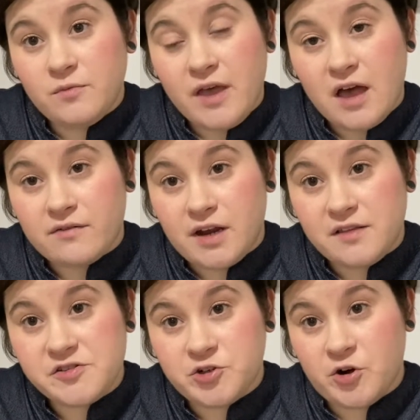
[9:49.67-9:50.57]
we have an
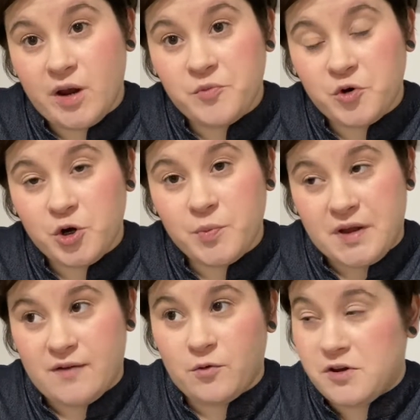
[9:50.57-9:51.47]
Instagram group
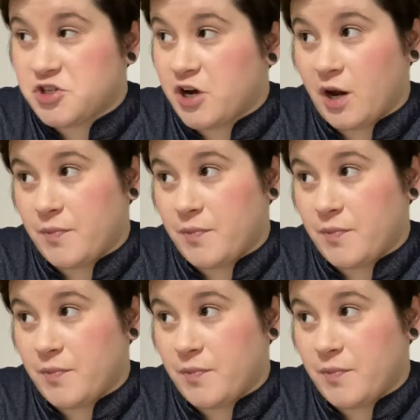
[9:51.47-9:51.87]
and everyone's sharing